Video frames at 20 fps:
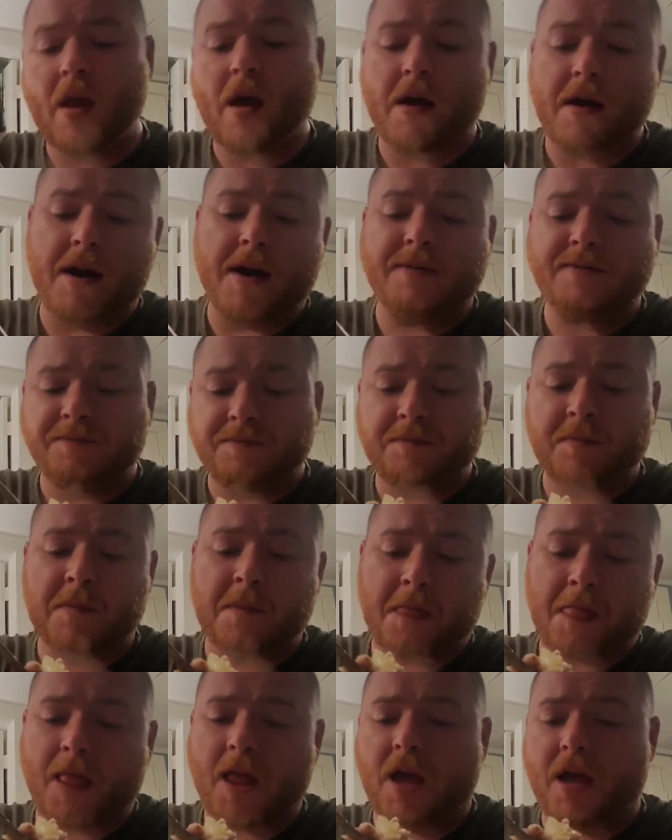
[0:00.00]
Alright.
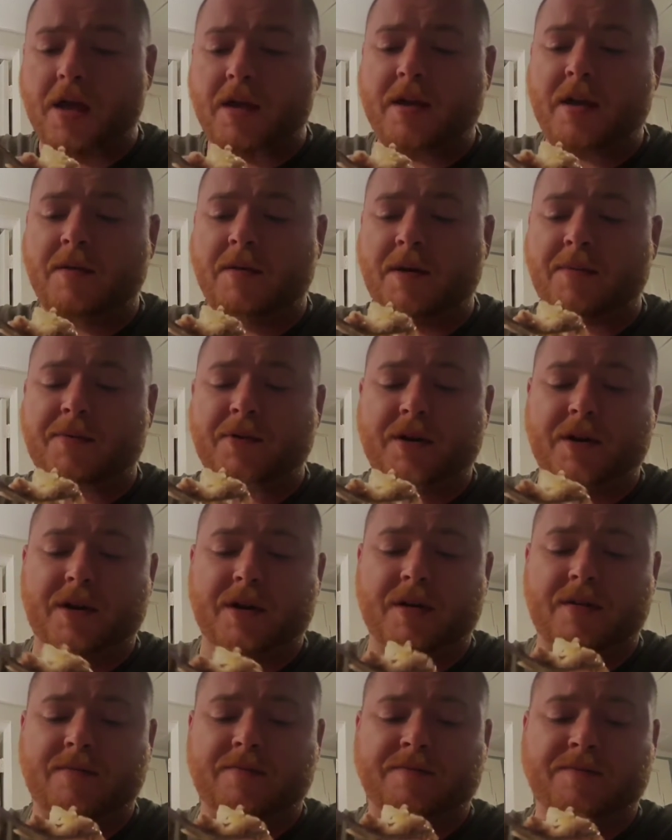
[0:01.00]
Yeah, it came out pretty
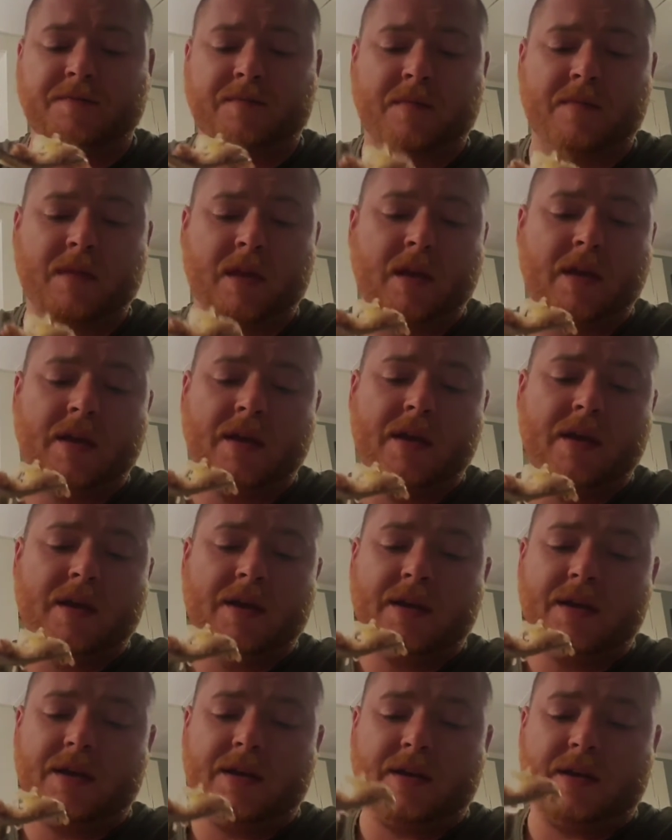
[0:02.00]
good.
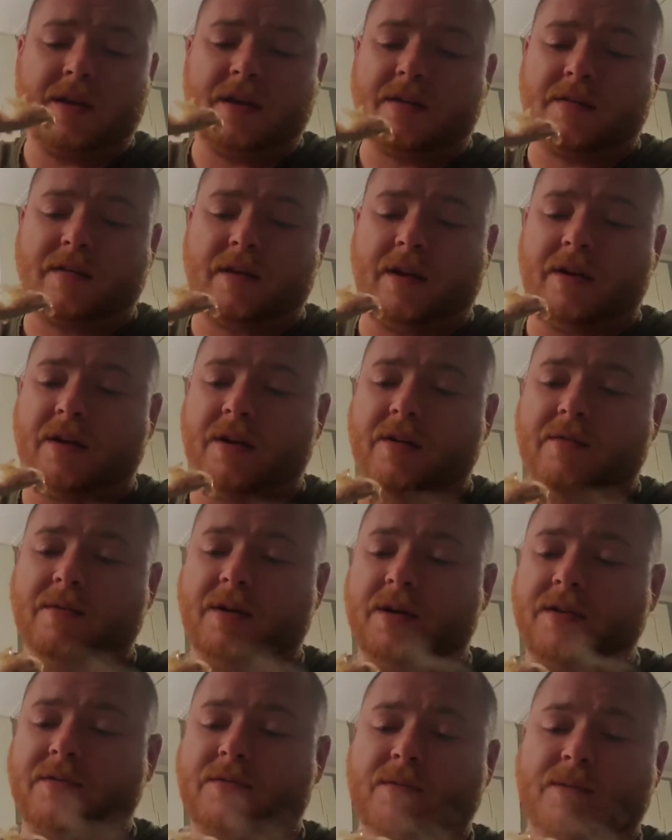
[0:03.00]
Like I said, all it
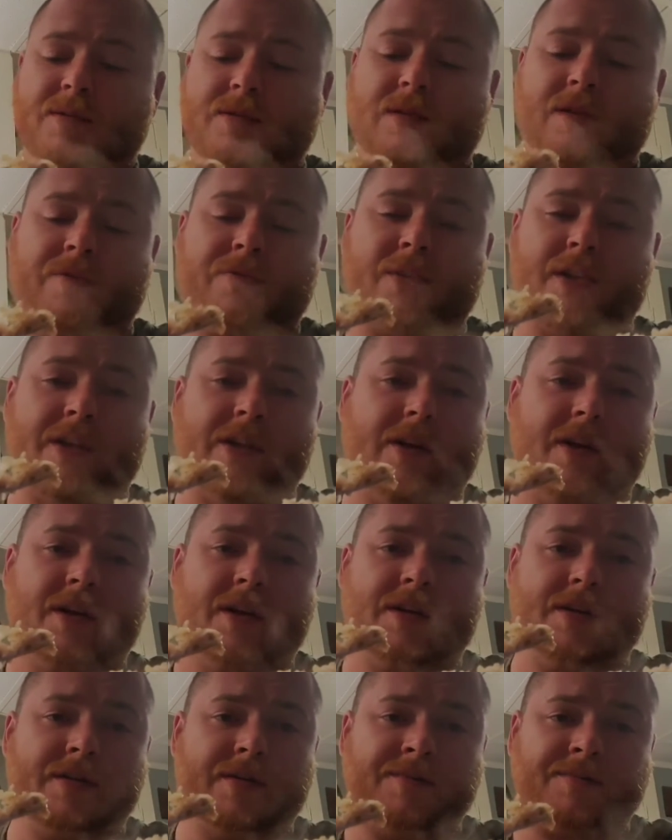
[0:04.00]
was the
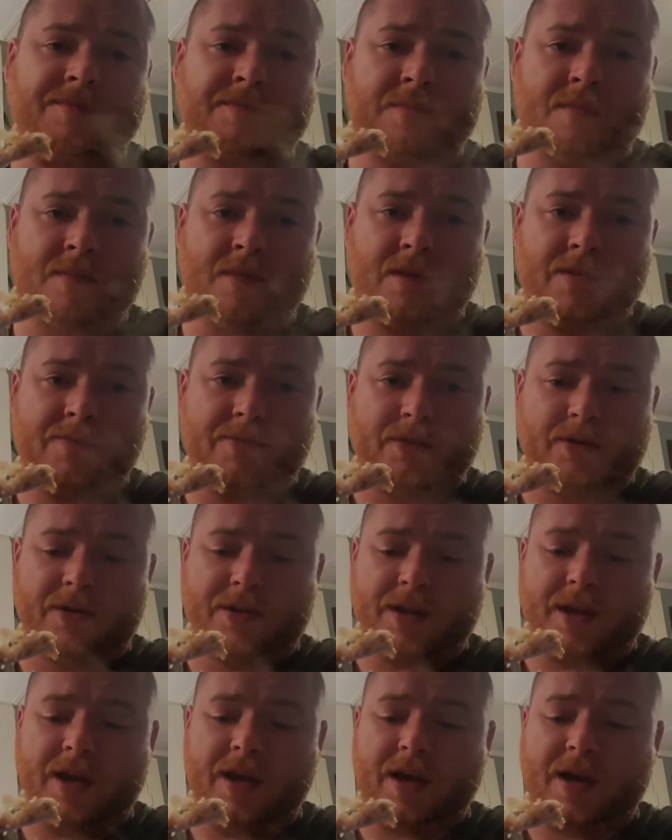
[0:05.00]
filler
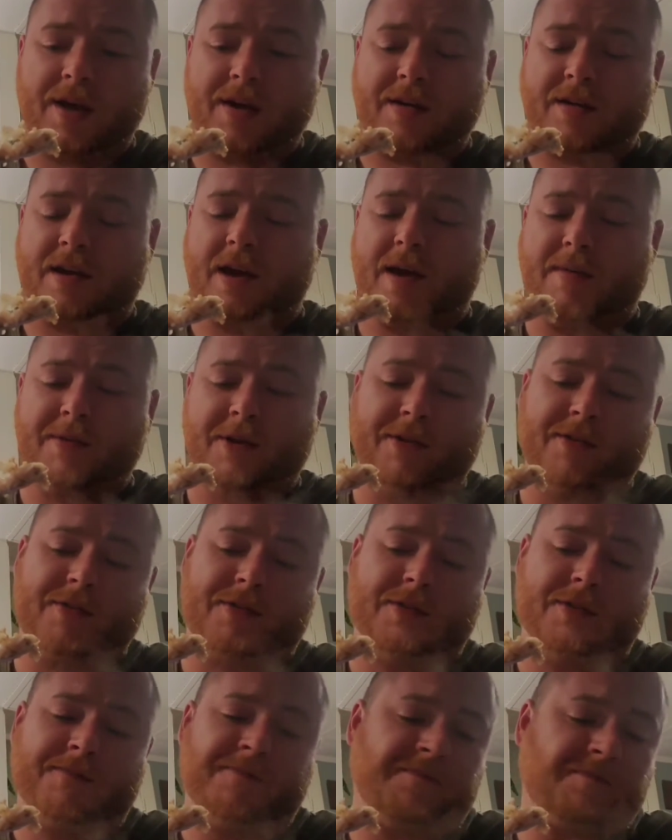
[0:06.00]
for the
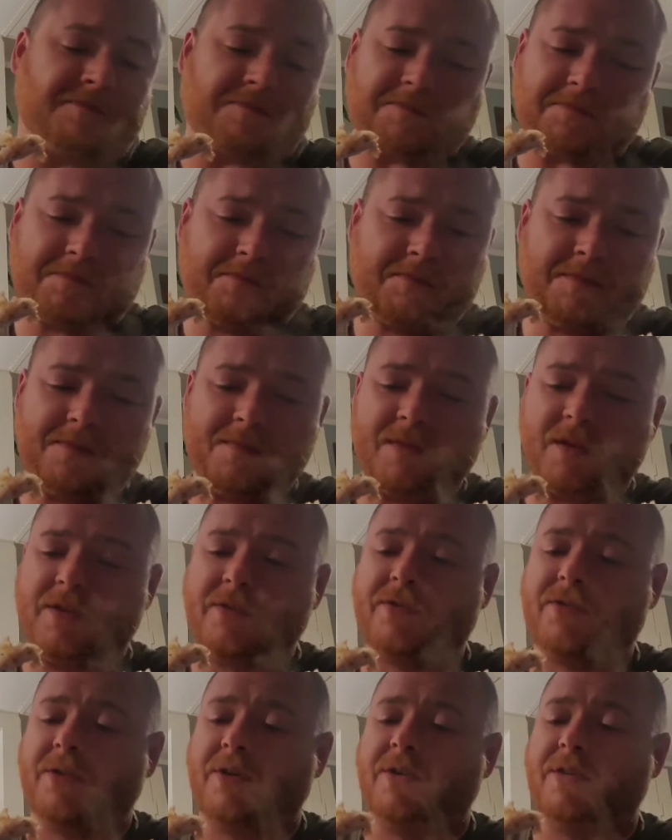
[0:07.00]
cabbage.
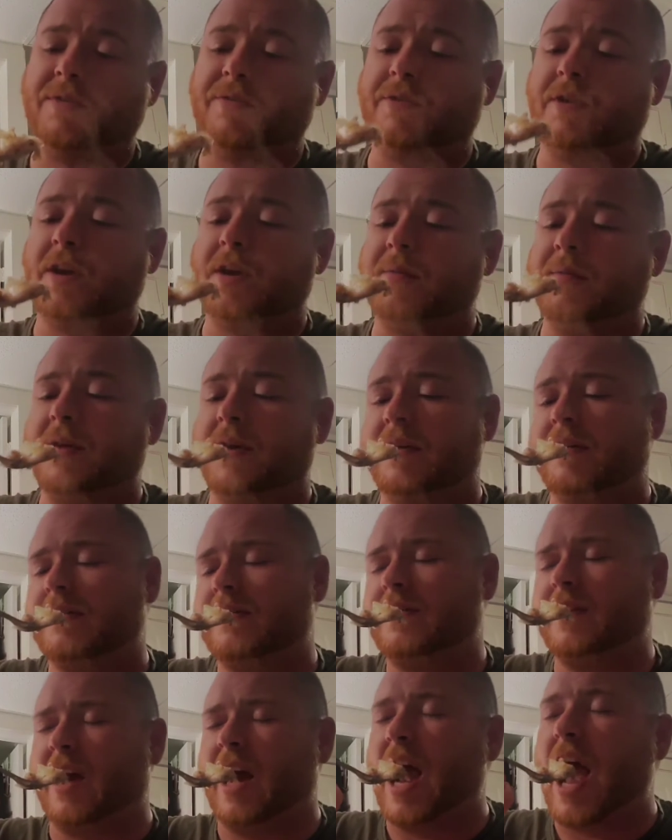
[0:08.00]
Just throw it in a frying pan.
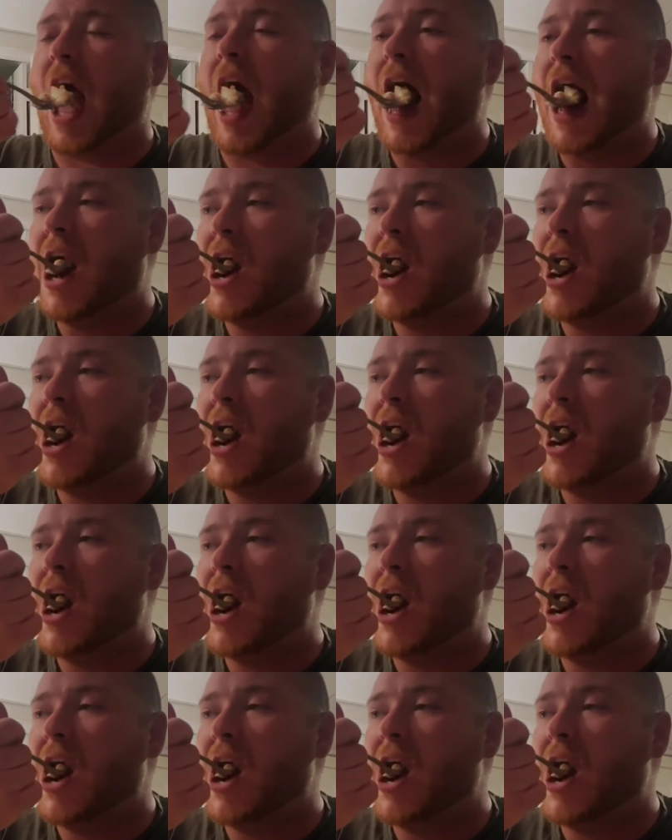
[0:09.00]
It's alright.